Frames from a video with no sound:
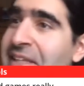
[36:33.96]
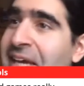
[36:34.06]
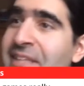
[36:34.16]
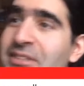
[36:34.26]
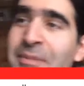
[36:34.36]

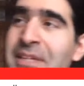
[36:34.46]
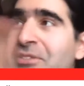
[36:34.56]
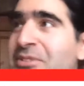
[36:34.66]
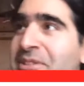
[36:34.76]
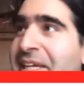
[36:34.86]
cat, the
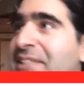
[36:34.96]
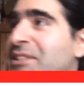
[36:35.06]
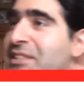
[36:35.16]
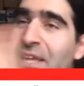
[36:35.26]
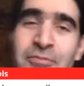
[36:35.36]
minister's cat is
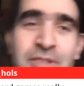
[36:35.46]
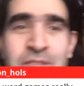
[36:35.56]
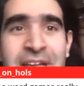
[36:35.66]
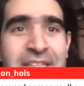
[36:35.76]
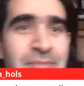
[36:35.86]
a devilish
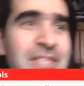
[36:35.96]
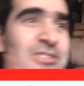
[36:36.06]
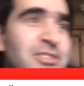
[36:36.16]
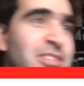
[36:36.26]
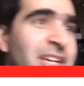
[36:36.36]
cat, the
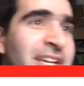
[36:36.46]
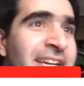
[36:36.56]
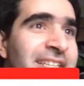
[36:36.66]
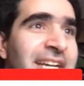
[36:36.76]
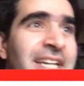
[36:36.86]
minister's
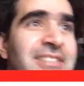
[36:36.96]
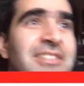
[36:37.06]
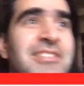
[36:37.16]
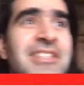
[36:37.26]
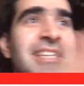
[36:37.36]
cat
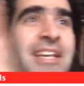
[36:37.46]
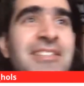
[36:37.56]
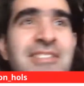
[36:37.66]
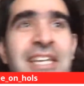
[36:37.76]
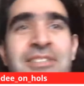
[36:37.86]
is an
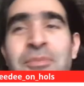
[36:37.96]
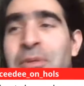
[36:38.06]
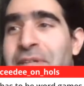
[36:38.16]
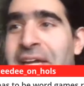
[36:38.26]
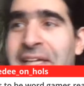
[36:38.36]
excitable
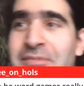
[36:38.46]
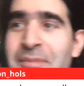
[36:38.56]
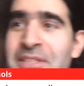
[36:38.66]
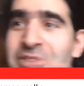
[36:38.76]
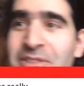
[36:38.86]
cat, the
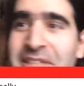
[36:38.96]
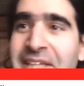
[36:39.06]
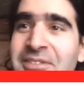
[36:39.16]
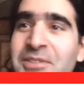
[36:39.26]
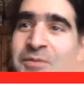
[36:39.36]
minister's
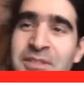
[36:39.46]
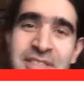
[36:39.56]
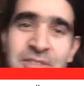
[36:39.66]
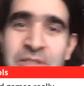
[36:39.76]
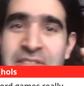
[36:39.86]
cat is a
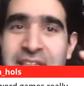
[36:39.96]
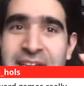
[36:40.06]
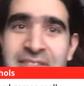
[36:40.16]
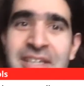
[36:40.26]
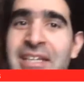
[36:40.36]
facetious
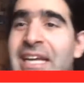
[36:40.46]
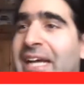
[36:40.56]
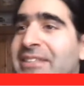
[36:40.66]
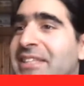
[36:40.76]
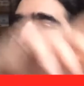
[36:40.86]
cat,
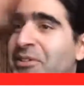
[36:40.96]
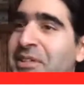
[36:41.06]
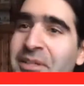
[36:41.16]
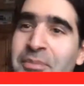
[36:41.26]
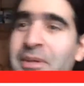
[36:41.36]
and then you
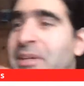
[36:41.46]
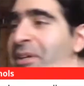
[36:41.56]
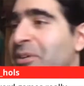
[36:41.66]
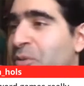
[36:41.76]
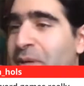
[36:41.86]
keep
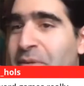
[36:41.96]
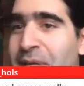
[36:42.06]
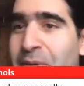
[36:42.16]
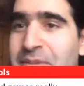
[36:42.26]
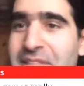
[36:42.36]
going
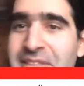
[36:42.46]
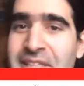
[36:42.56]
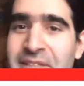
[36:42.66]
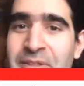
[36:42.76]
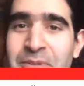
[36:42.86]
round, and
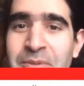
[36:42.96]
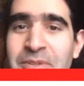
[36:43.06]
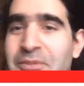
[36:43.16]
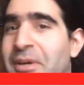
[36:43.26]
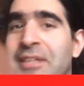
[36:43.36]
then you go
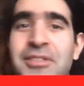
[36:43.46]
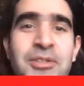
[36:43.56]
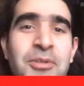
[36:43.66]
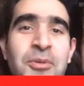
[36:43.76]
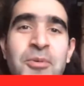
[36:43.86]
to
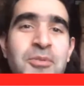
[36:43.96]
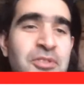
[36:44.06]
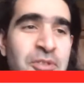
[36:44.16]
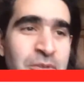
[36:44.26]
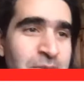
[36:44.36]
grandiose,
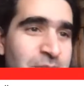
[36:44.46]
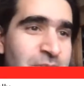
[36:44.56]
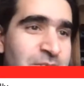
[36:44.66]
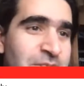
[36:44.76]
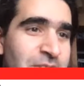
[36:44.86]

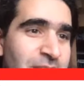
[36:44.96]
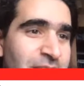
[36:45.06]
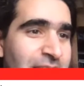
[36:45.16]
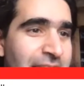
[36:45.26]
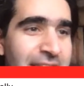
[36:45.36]
huge,
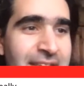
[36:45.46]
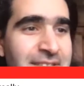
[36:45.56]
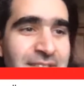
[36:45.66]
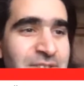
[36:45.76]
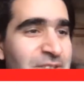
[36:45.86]

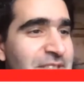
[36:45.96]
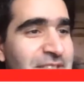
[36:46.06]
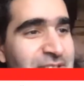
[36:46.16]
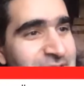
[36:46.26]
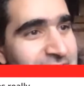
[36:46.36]

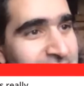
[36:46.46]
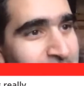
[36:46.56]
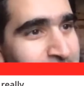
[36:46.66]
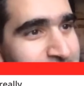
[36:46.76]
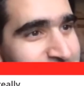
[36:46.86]
indigenous,
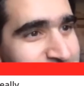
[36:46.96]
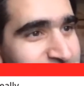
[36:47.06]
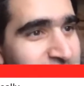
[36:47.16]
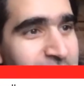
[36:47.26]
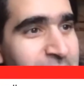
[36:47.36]

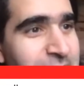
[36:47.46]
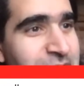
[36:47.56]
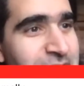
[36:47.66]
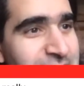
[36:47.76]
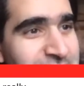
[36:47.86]

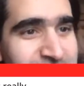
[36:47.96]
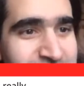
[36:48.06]
jealous,